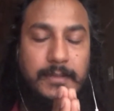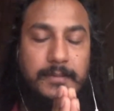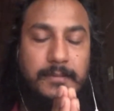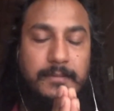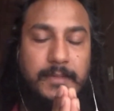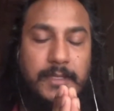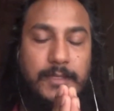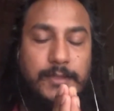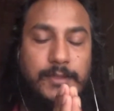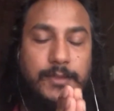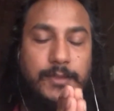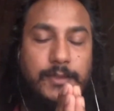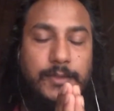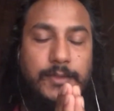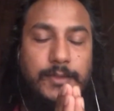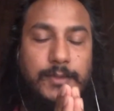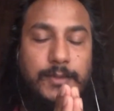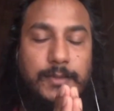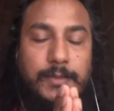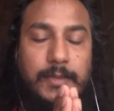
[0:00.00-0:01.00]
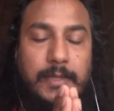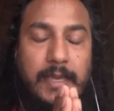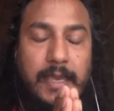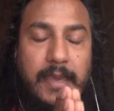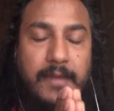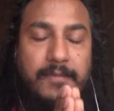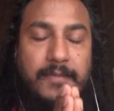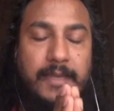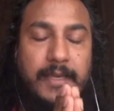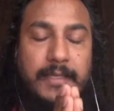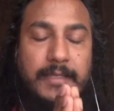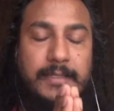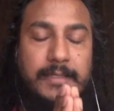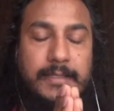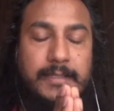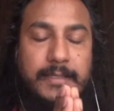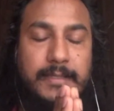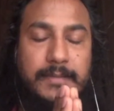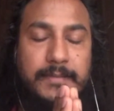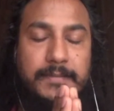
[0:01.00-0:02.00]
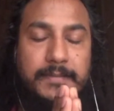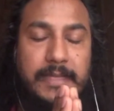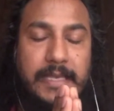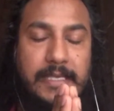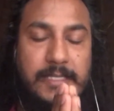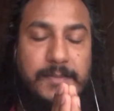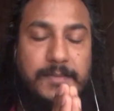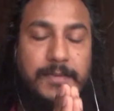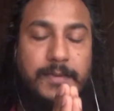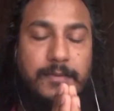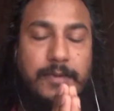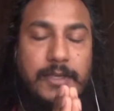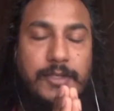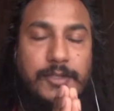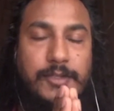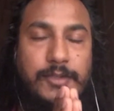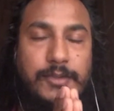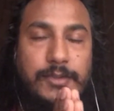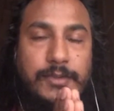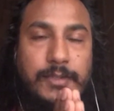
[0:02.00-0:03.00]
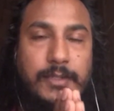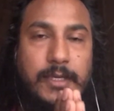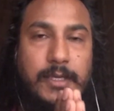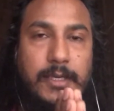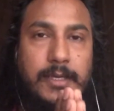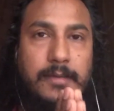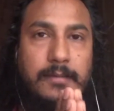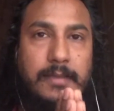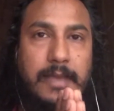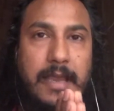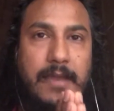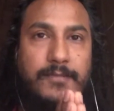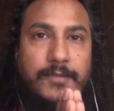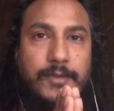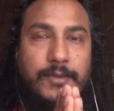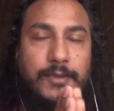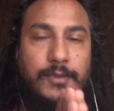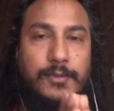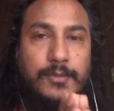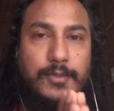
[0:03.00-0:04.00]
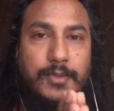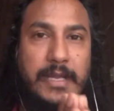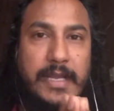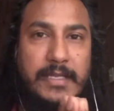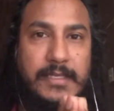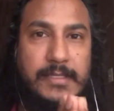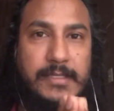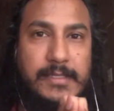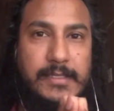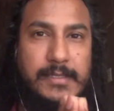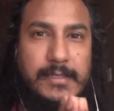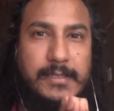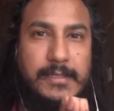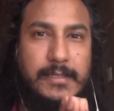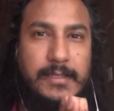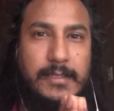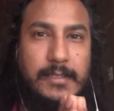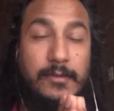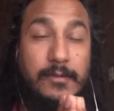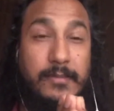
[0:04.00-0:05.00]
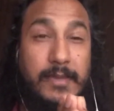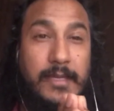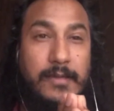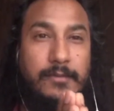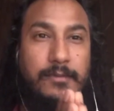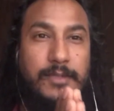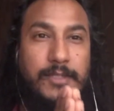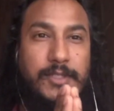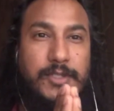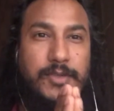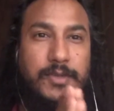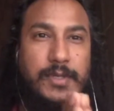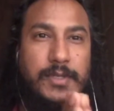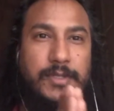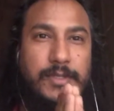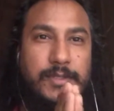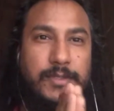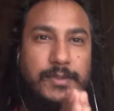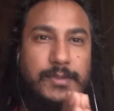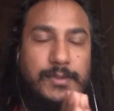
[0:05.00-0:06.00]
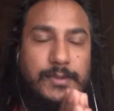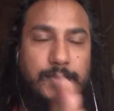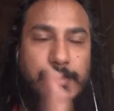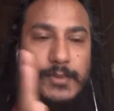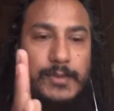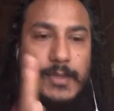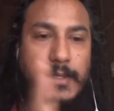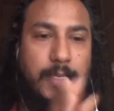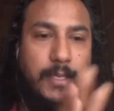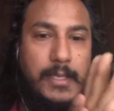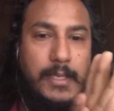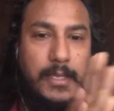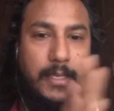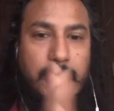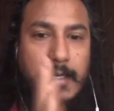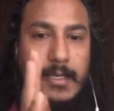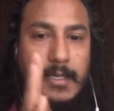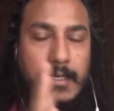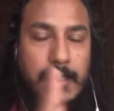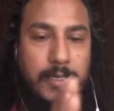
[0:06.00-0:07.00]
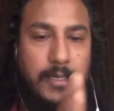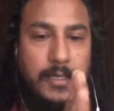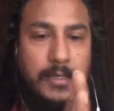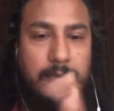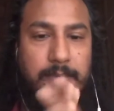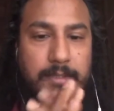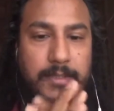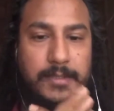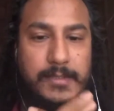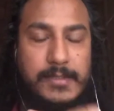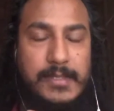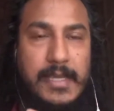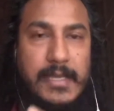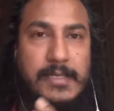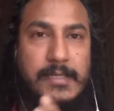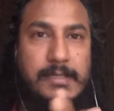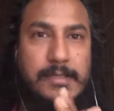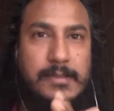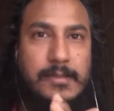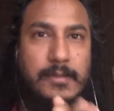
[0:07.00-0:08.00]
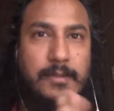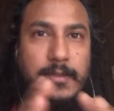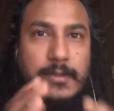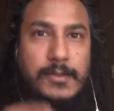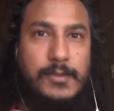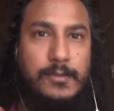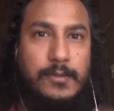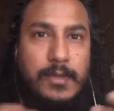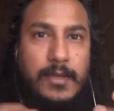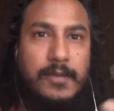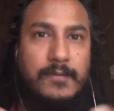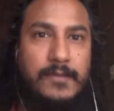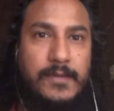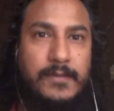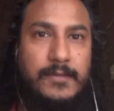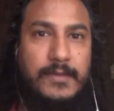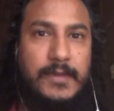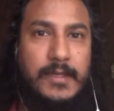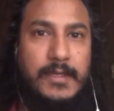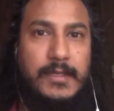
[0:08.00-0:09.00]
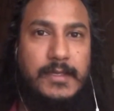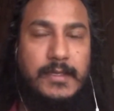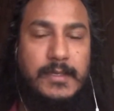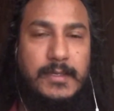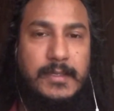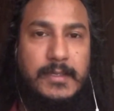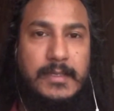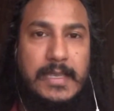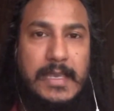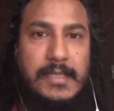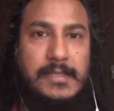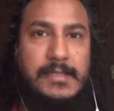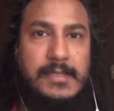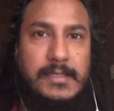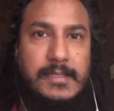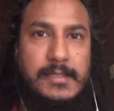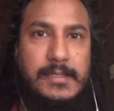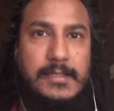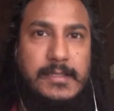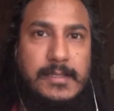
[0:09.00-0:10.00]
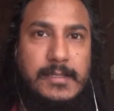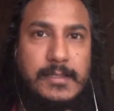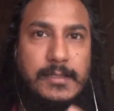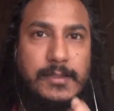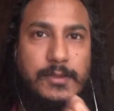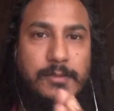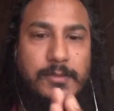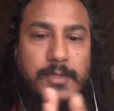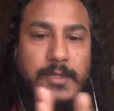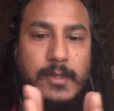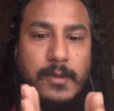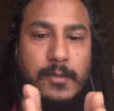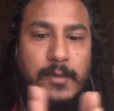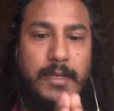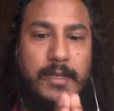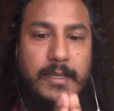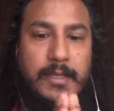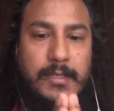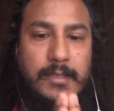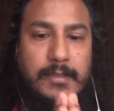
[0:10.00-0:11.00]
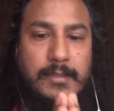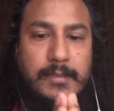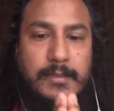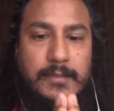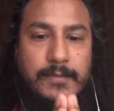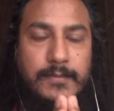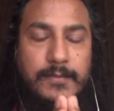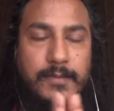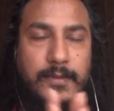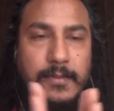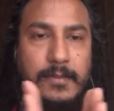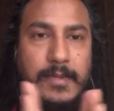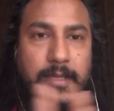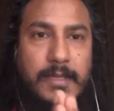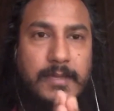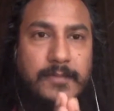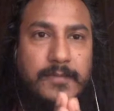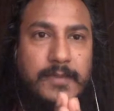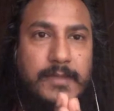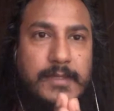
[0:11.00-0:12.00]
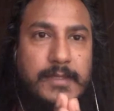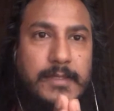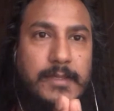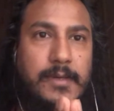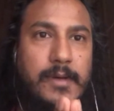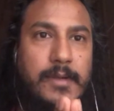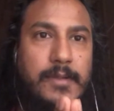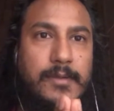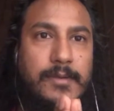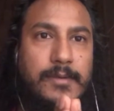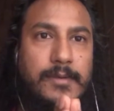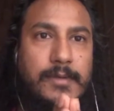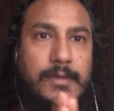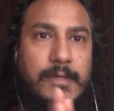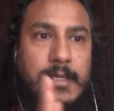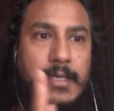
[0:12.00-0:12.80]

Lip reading: Make sure to have that aspiration after you practice, no matter which tradition you do, because that is also one of the very essence to be awakened for benefiting other.